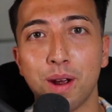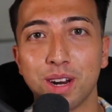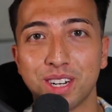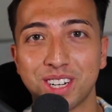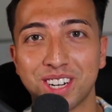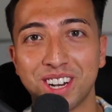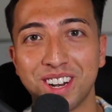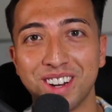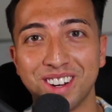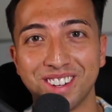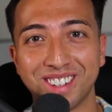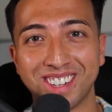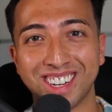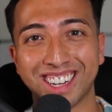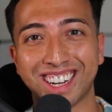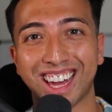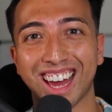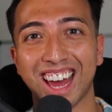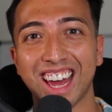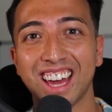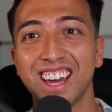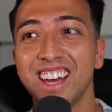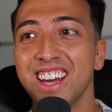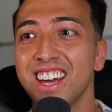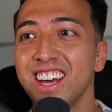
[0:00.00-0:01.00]
excuse,
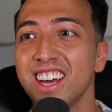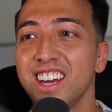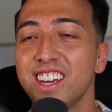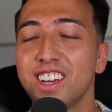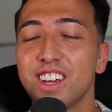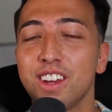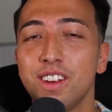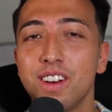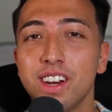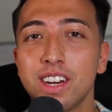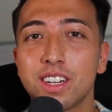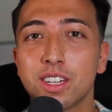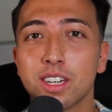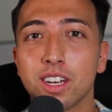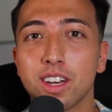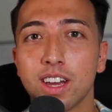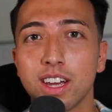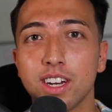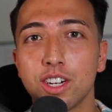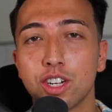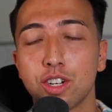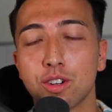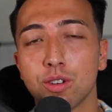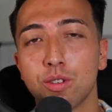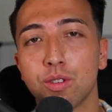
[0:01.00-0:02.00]
okay? You need to
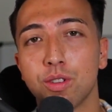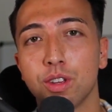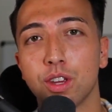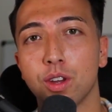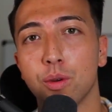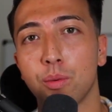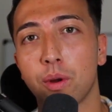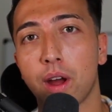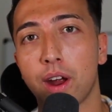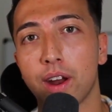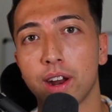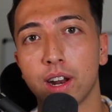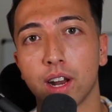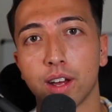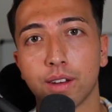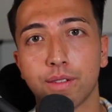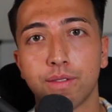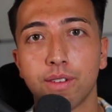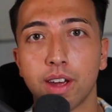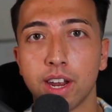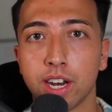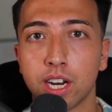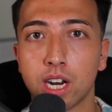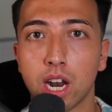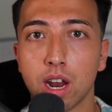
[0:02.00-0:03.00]
ensure that you're wearing like
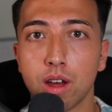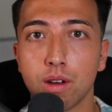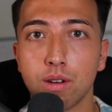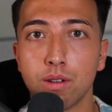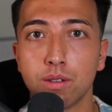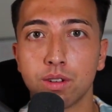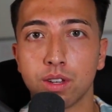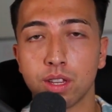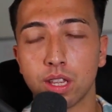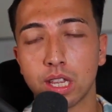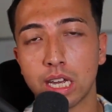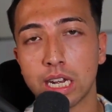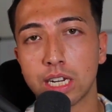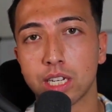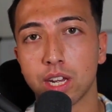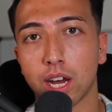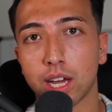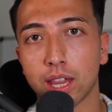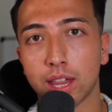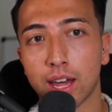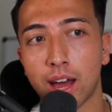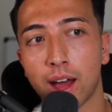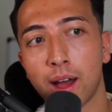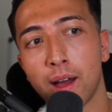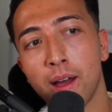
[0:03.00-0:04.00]
fitted clothes and things
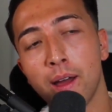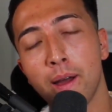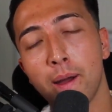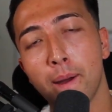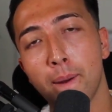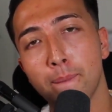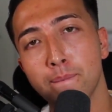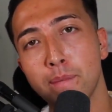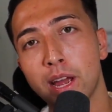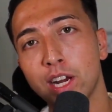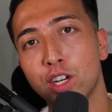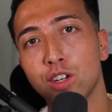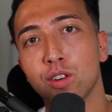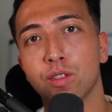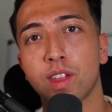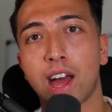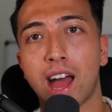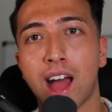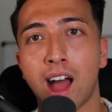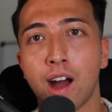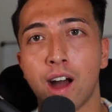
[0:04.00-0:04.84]
like that. Make sure that